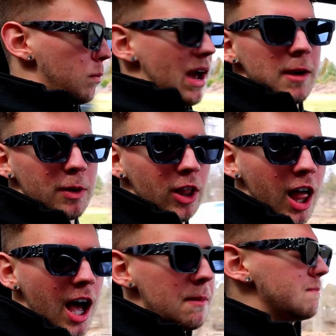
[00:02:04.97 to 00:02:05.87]
about to
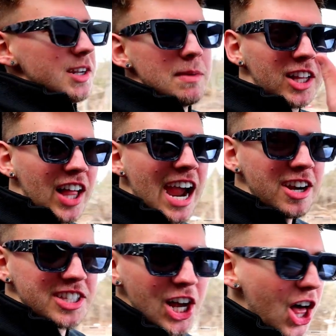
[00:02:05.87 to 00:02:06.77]
pull up to
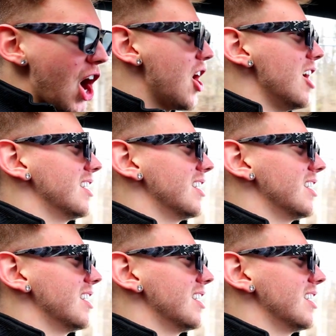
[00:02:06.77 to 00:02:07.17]
McLaren dealer.